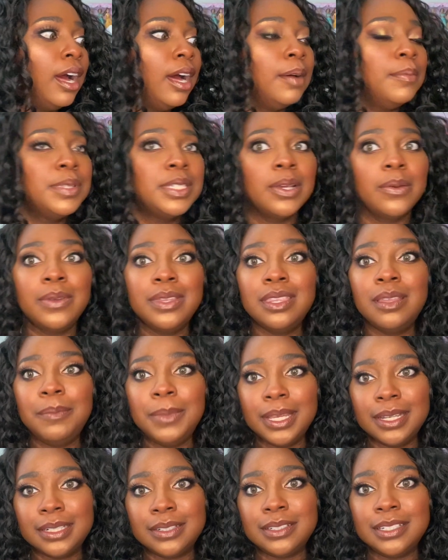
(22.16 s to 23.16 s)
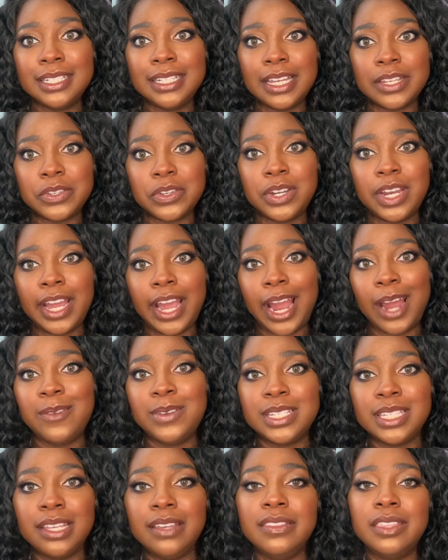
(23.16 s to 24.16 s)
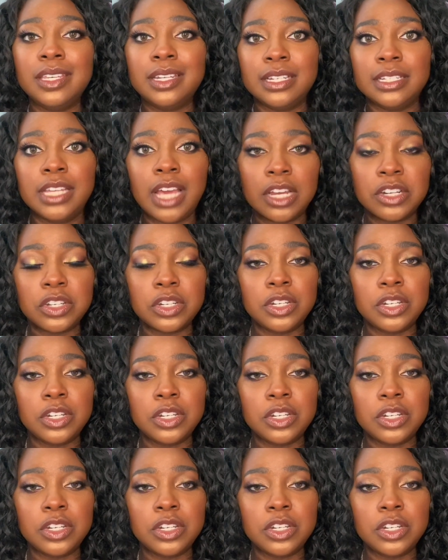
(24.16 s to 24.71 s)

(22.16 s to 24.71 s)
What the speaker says: So in the mail yesterday, I received the Natasha